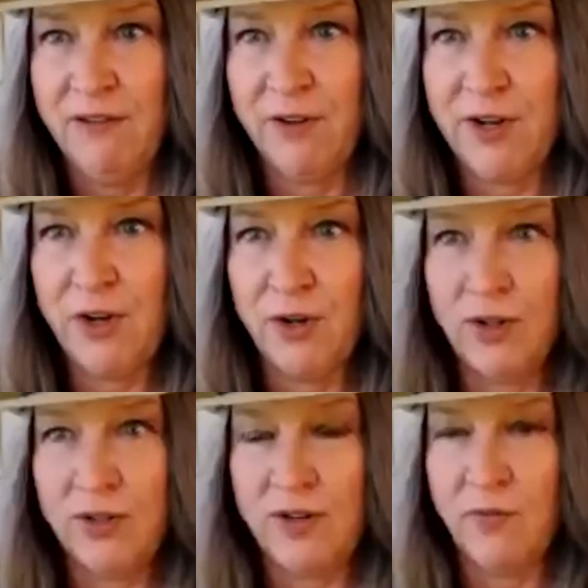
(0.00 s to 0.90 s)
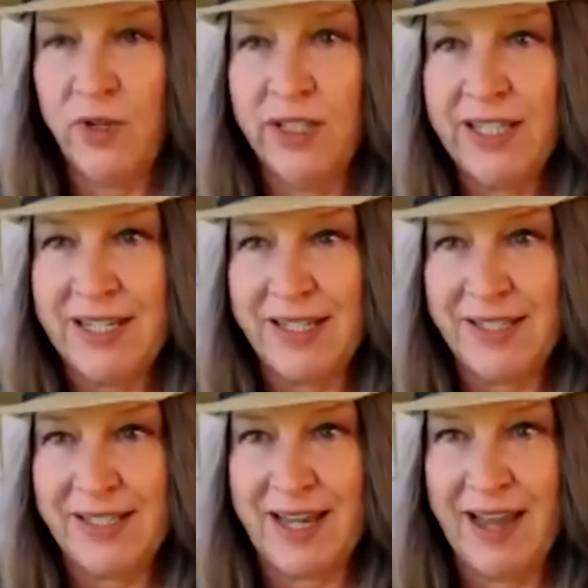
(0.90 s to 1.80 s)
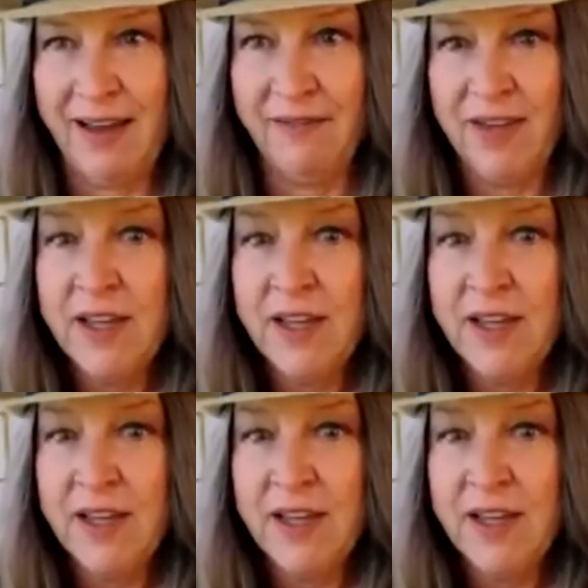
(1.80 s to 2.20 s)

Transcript: for your willingness to have,